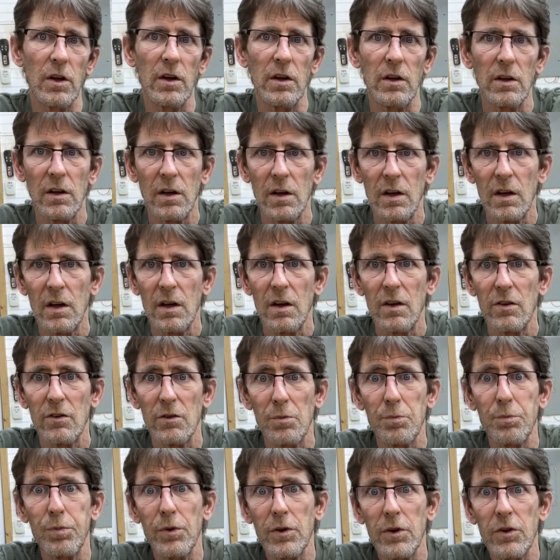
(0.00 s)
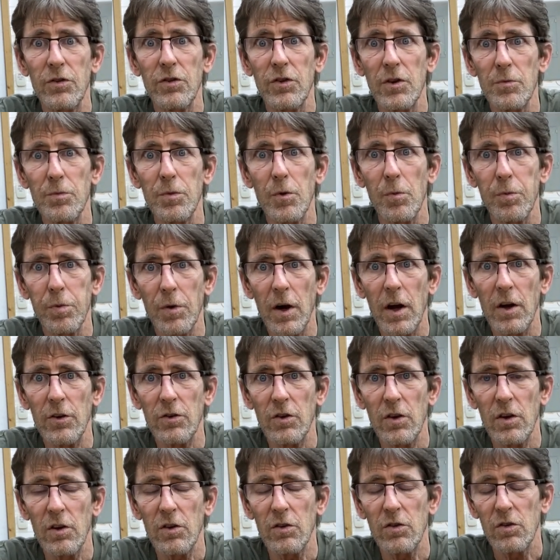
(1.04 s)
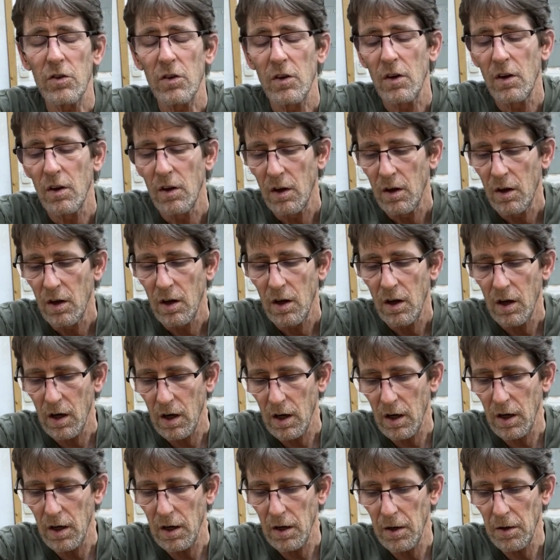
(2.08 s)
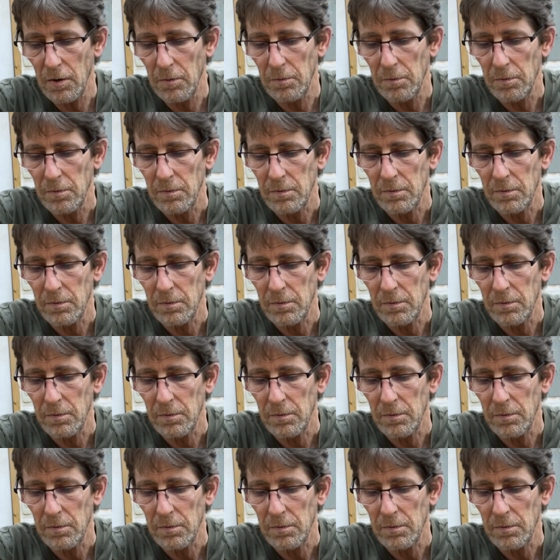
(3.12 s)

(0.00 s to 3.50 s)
it. It's a pretty simple process. So